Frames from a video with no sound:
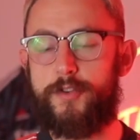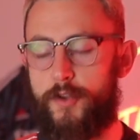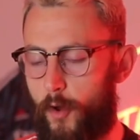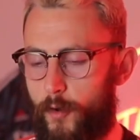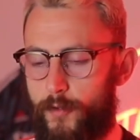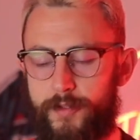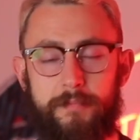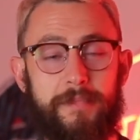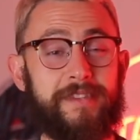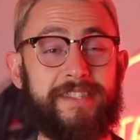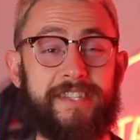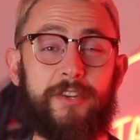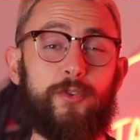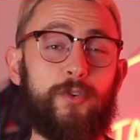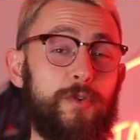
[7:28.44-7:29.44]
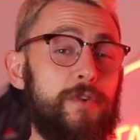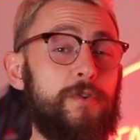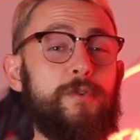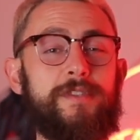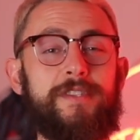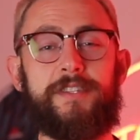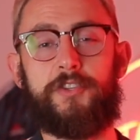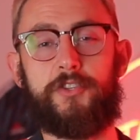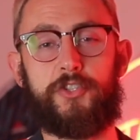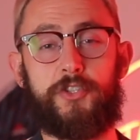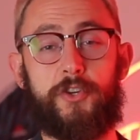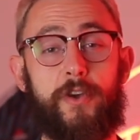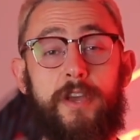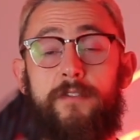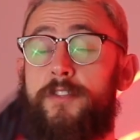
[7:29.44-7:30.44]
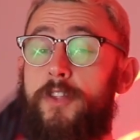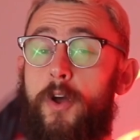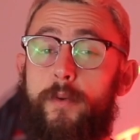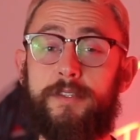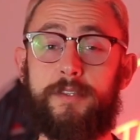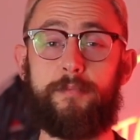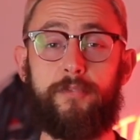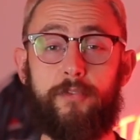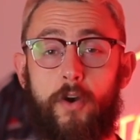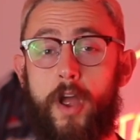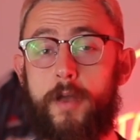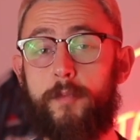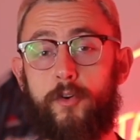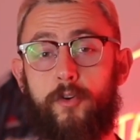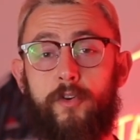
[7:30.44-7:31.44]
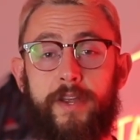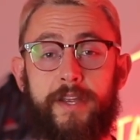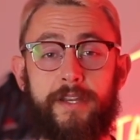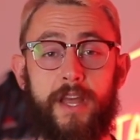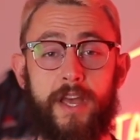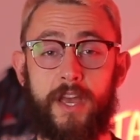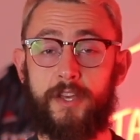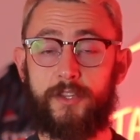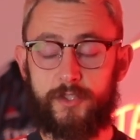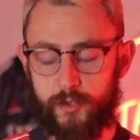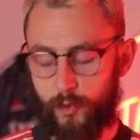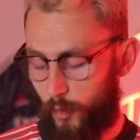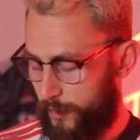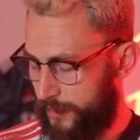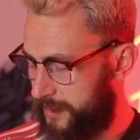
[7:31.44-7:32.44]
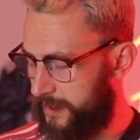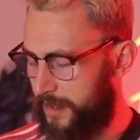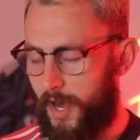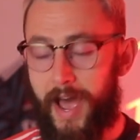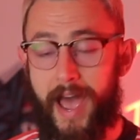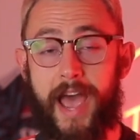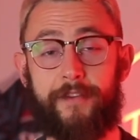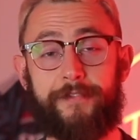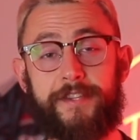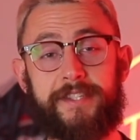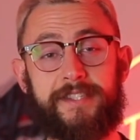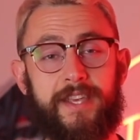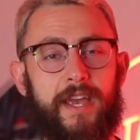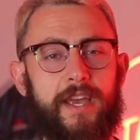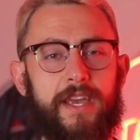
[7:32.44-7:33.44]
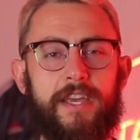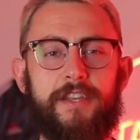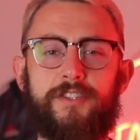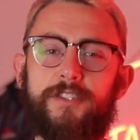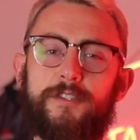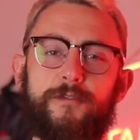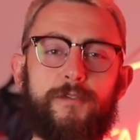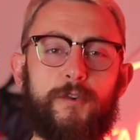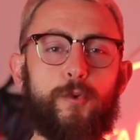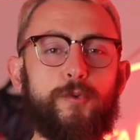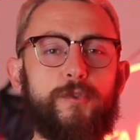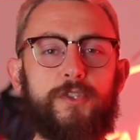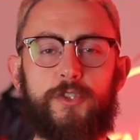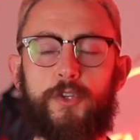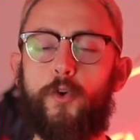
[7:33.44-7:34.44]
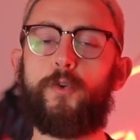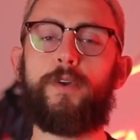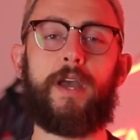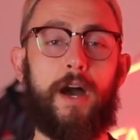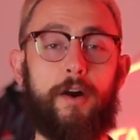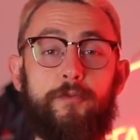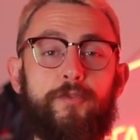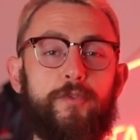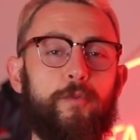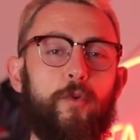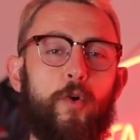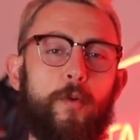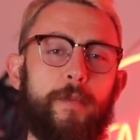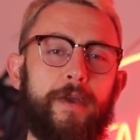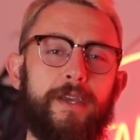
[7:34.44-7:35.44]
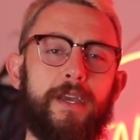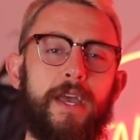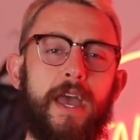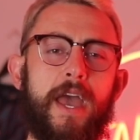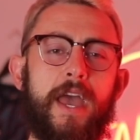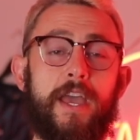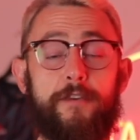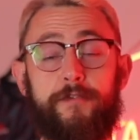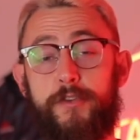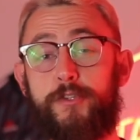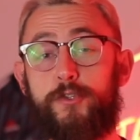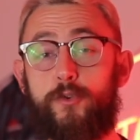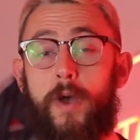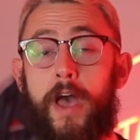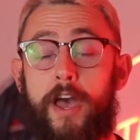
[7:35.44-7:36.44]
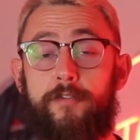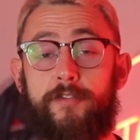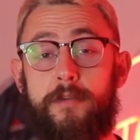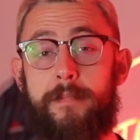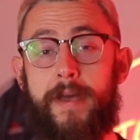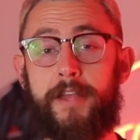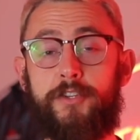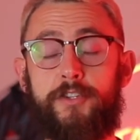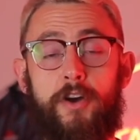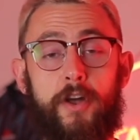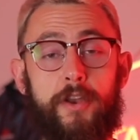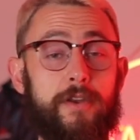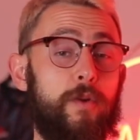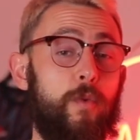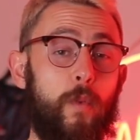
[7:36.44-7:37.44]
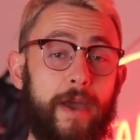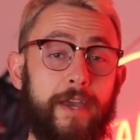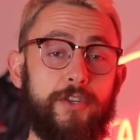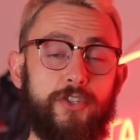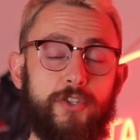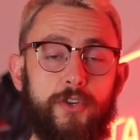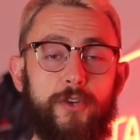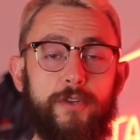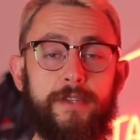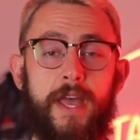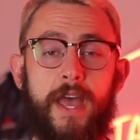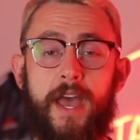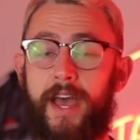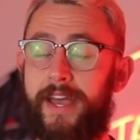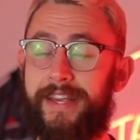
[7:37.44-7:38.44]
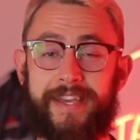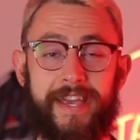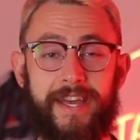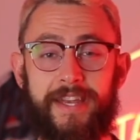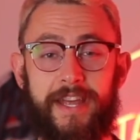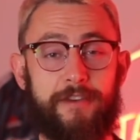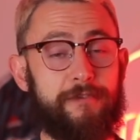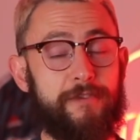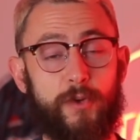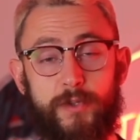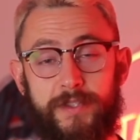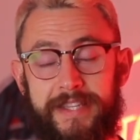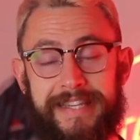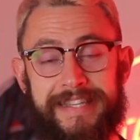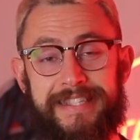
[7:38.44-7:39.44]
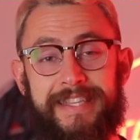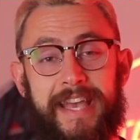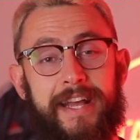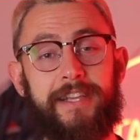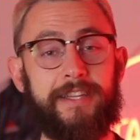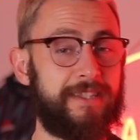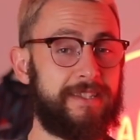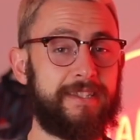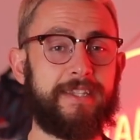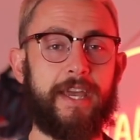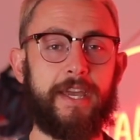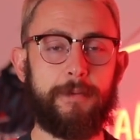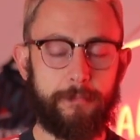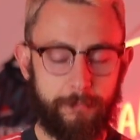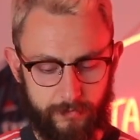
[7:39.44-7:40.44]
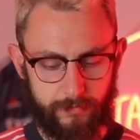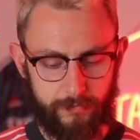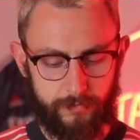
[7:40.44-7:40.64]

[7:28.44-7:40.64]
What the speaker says: note, the material used in this shirt, even though it's a prime green source, I have to say it just feels so comfortable on me. If you do have the Man United away shirt, again, it feels exactly the same.